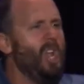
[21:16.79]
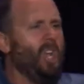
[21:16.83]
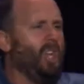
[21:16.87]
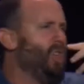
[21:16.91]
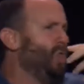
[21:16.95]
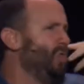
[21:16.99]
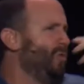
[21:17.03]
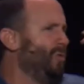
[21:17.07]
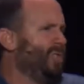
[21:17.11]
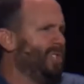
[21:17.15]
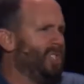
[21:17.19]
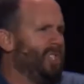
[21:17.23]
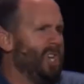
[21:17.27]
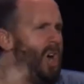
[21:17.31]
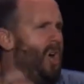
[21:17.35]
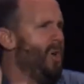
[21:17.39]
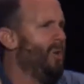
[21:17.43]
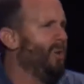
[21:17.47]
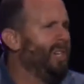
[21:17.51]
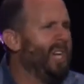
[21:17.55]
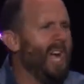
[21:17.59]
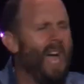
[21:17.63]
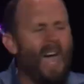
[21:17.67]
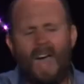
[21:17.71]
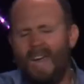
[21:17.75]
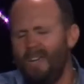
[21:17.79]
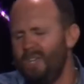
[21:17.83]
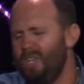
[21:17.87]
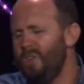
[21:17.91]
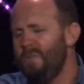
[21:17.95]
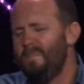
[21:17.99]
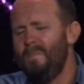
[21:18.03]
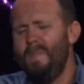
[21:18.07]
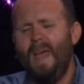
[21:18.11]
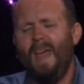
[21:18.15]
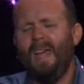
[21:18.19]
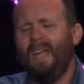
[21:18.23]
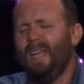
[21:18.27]
You saw God,
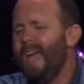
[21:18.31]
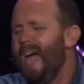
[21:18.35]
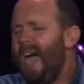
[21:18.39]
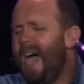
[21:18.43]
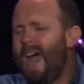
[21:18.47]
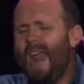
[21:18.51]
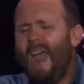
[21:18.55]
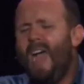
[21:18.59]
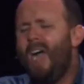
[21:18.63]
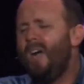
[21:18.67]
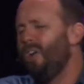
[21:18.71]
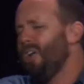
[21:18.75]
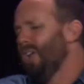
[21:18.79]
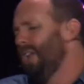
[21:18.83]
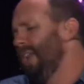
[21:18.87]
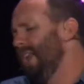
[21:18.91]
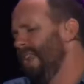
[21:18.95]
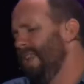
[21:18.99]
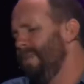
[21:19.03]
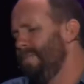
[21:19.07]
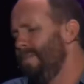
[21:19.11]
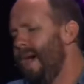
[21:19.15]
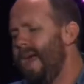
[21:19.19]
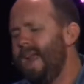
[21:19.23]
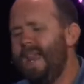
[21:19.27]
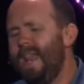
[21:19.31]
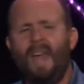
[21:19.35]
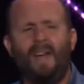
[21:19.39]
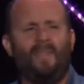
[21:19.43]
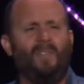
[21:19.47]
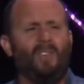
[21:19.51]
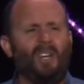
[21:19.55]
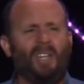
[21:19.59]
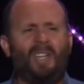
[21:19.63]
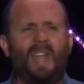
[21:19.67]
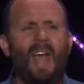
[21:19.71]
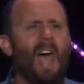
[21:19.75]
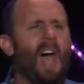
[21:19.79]
you met God. How could anybody
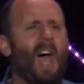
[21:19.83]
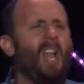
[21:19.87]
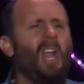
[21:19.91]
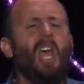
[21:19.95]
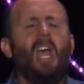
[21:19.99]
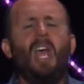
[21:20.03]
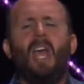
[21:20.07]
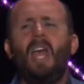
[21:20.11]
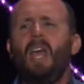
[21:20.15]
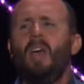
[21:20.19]
ever doubt?